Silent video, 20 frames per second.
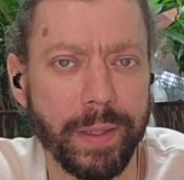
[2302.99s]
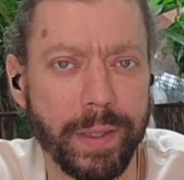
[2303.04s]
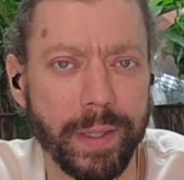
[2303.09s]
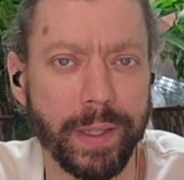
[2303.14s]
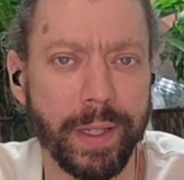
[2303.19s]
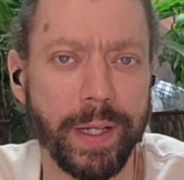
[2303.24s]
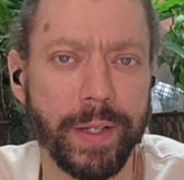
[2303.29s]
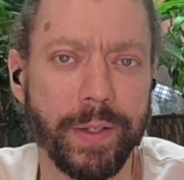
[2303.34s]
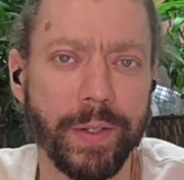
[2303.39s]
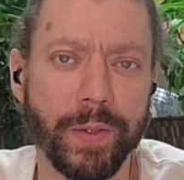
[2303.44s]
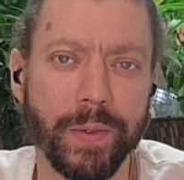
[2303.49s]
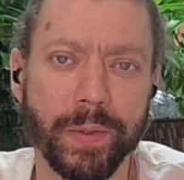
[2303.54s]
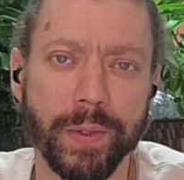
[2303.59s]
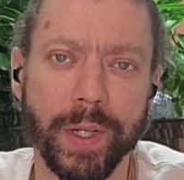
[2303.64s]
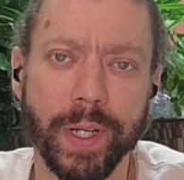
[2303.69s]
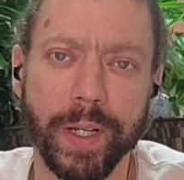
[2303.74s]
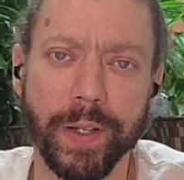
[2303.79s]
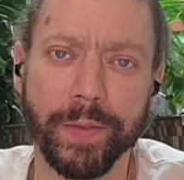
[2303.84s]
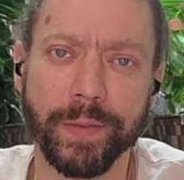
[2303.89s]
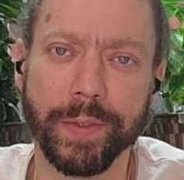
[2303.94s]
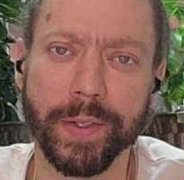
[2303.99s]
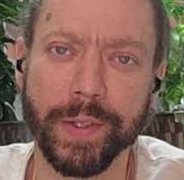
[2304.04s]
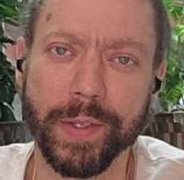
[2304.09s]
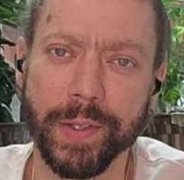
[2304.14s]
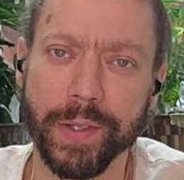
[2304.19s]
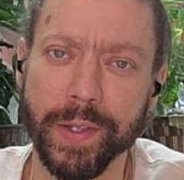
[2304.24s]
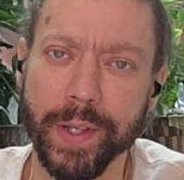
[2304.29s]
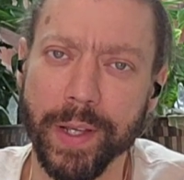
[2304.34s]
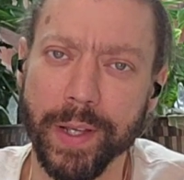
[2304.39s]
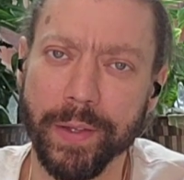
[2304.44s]
That I don't have to
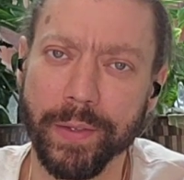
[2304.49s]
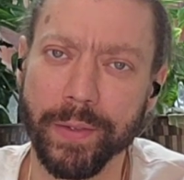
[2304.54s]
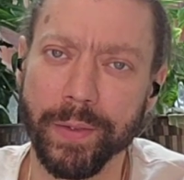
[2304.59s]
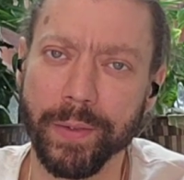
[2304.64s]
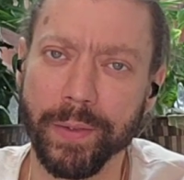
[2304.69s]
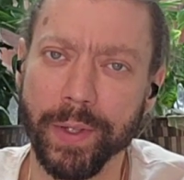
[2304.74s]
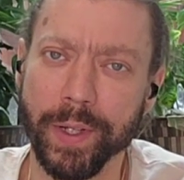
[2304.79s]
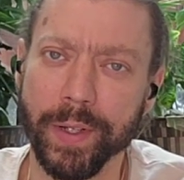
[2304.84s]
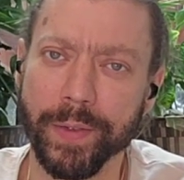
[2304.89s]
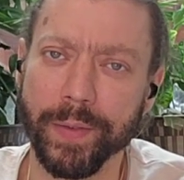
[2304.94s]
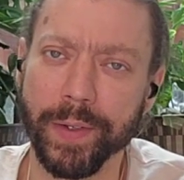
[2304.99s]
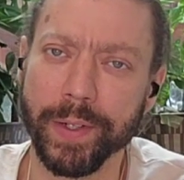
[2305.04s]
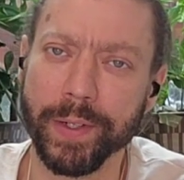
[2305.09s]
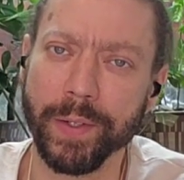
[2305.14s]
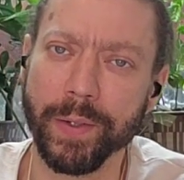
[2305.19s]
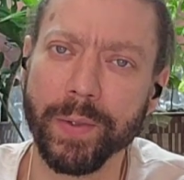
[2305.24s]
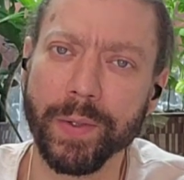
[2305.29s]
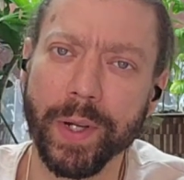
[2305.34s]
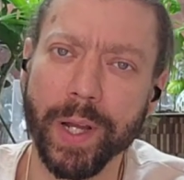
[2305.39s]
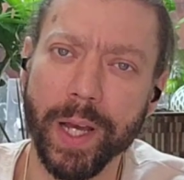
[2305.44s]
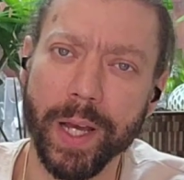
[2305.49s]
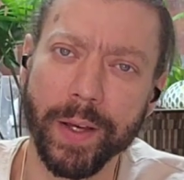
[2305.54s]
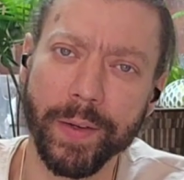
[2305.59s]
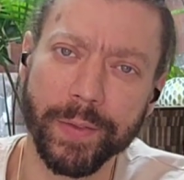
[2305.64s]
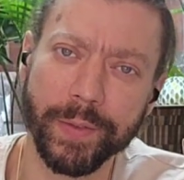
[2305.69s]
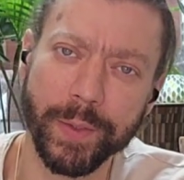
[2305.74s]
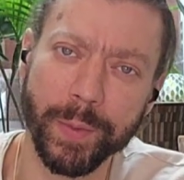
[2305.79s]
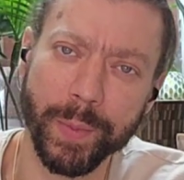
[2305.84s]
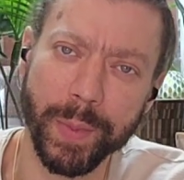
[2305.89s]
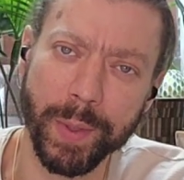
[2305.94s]
sneak through life. I don't
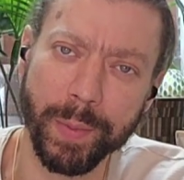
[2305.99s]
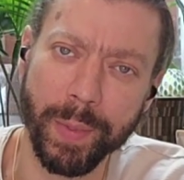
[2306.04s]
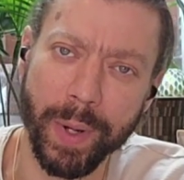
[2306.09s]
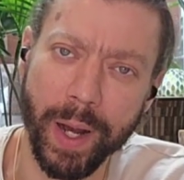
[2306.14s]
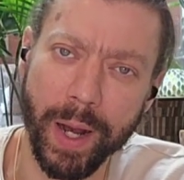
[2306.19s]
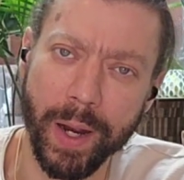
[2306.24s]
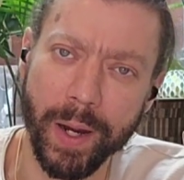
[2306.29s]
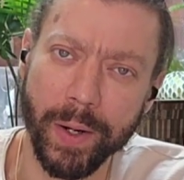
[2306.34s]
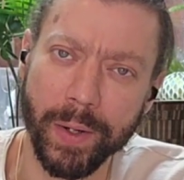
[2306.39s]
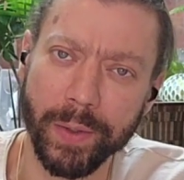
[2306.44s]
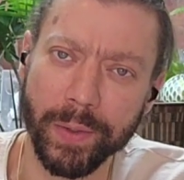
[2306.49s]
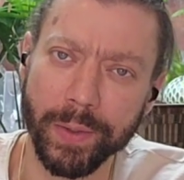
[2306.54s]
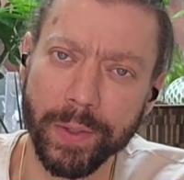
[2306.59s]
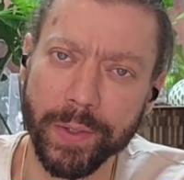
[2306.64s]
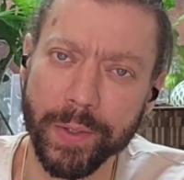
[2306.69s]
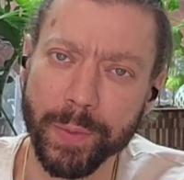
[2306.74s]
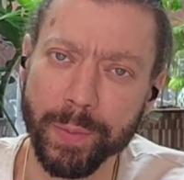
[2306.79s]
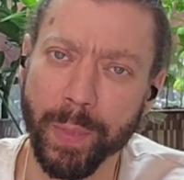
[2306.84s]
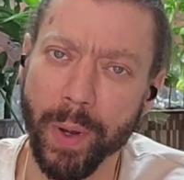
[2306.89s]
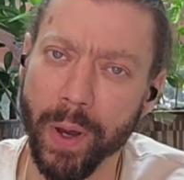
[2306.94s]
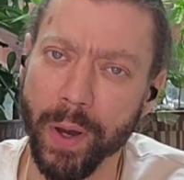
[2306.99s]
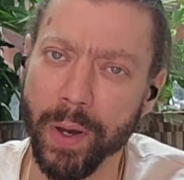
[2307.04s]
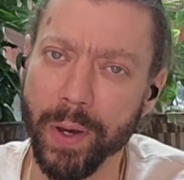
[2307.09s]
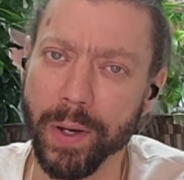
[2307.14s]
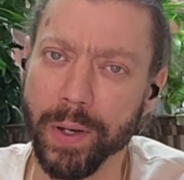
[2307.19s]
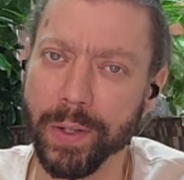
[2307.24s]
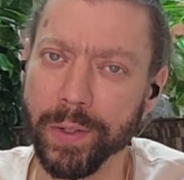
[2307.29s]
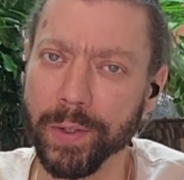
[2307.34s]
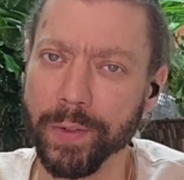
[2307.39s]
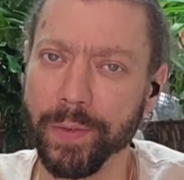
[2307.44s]
have to be powerless
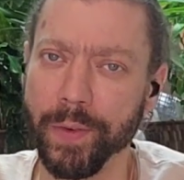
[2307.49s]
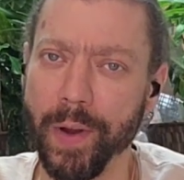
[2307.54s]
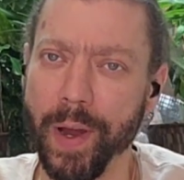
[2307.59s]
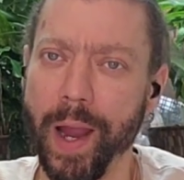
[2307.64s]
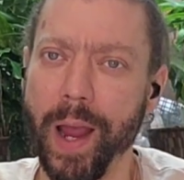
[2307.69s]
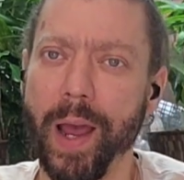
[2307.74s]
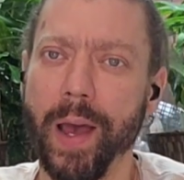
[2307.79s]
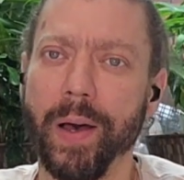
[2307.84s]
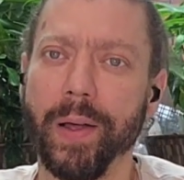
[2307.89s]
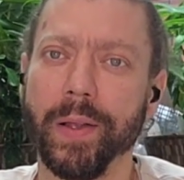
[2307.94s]
pawn of reality.